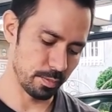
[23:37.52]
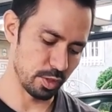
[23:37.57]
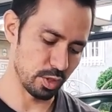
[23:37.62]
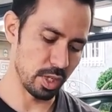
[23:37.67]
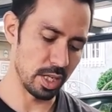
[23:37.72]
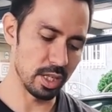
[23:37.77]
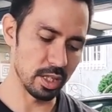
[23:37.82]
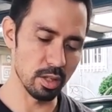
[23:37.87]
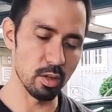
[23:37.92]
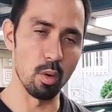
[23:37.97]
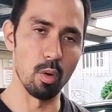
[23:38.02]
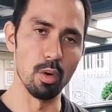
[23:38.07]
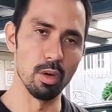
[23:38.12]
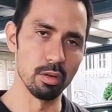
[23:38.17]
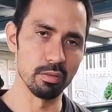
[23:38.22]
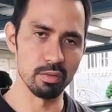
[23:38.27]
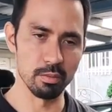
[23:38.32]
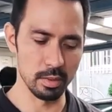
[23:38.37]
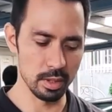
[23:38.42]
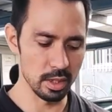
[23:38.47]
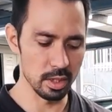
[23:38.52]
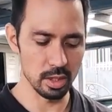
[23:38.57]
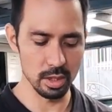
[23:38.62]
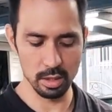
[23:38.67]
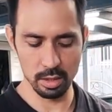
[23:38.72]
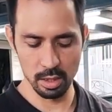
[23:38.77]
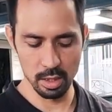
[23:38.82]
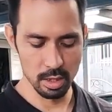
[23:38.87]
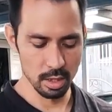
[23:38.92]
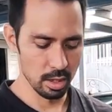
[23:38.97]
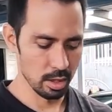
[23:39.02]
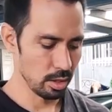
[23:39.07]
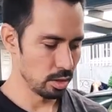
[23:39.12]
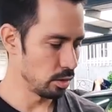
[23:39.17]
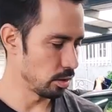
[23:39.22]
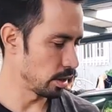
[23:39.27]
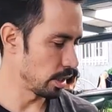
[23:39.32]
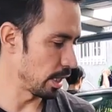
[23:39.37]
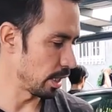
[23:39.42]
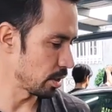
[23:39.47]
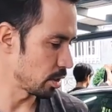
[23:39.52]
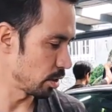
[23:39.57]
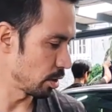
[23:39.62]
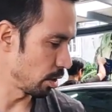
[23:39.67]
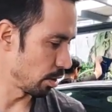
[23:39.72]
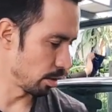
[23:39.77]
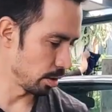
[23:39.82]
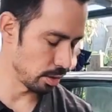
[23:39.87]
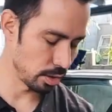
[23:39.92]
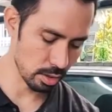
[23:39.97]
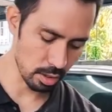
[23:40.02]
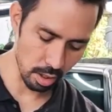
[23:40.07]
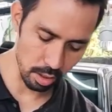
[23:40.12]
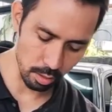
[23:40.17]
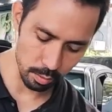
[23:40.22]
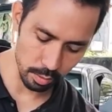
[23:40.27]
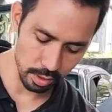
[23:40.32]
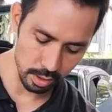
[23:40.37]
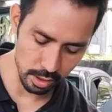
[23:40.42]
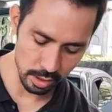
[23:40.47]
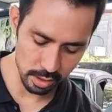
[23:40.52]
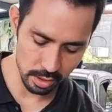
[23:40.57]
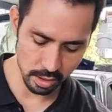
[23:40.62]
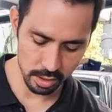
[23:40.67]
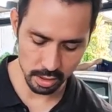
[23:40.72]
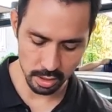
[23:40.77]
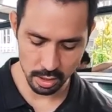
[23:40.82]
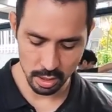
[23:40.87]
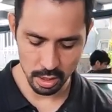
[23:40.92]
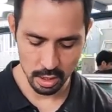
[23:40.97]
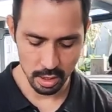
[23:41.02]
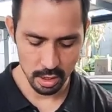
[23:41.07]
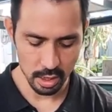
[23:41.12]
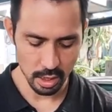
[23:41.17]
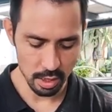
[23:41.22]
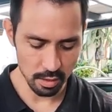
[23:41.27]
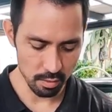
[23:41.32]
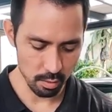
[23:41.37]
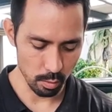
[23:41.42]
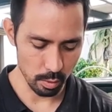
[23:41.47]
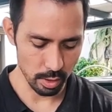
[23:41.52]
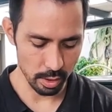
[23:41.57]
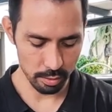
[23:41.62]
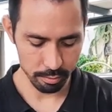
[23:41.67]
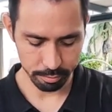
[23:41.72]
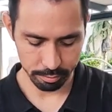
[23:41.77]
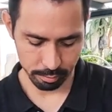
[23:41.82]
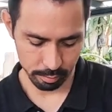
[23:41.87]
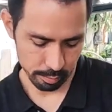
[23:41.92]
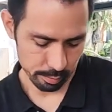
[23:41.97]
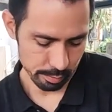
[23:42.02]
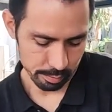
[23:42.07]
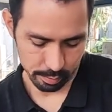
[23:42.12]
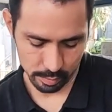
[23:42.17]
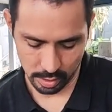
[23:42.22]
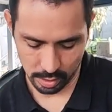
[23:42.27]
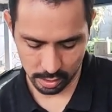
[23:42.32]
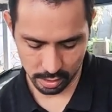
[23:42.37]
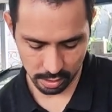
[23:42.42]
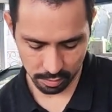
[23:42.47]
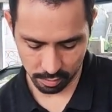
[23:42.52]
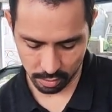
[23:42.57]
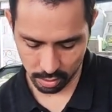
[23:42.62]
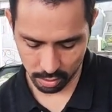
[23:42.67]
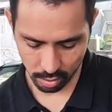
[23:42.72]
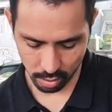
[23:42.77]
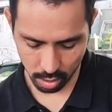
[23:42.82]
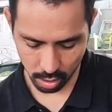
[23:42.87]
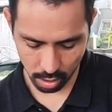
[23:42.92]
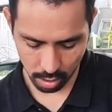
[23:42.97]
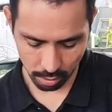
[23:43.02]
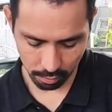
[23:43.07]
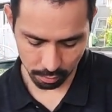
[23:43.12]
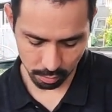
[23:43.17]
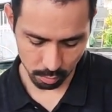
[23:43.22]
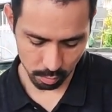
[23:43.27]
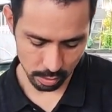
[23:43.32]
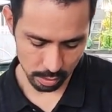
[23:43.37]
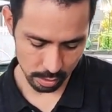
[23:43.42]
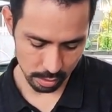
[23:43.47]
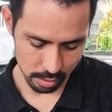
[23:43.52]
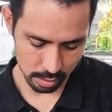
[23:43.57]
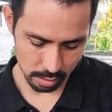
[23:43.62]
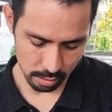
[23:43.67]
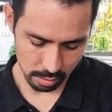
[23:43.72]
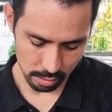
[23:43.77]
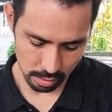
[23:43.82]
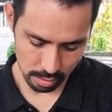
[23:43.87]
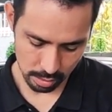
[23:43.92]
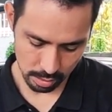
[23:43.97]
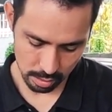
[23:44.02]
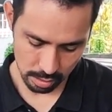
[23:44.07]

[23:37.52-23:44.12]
draining the oil from the engine, you can actually already start with this even when it is even in the car if you wanted to.